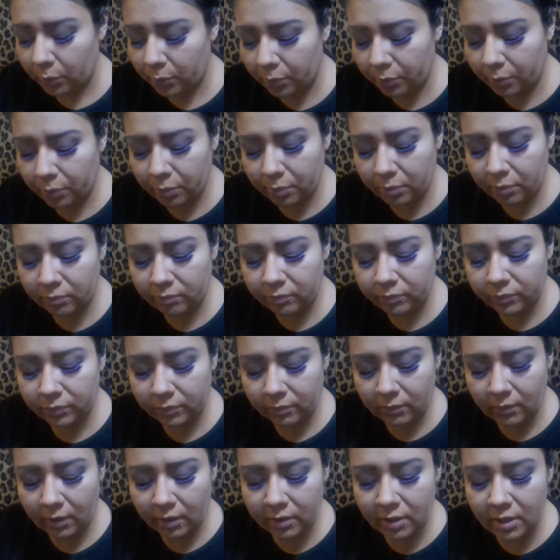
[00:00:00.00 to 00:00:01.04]

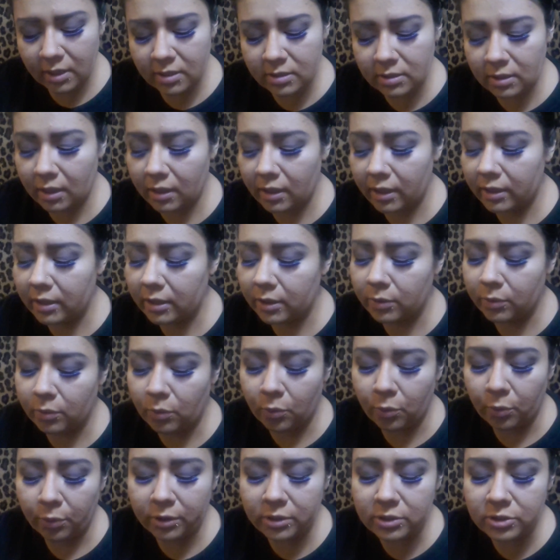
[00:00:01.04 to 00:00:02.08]
I think it's got like an
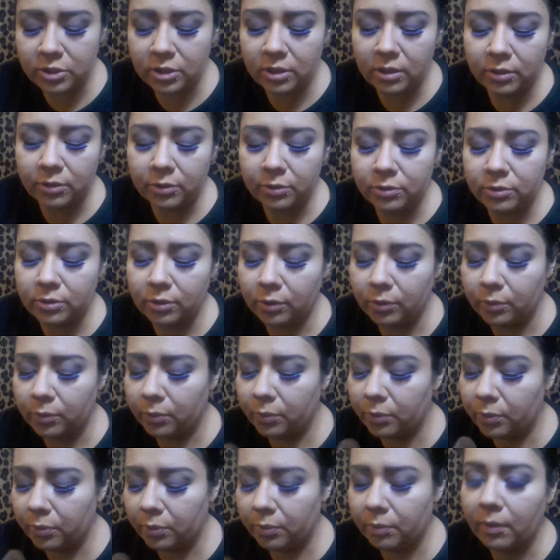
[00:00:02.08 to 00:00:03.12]
orangey undertone.
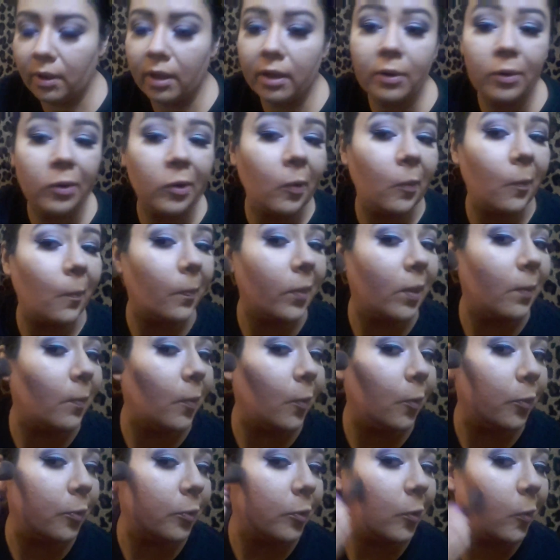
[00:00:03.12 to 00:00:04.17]
I don't know. They
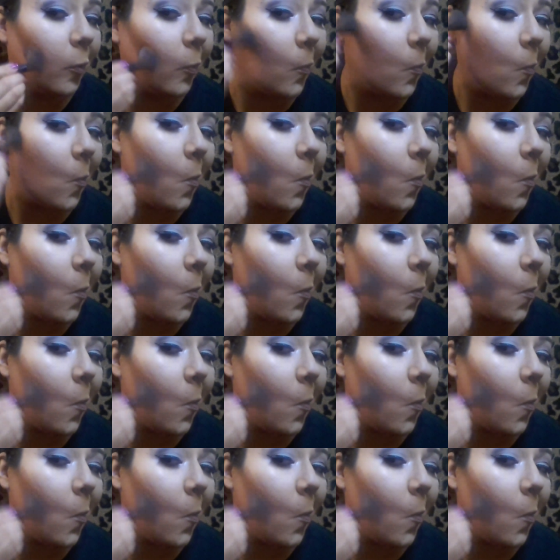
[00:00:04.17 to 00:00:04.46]
both do.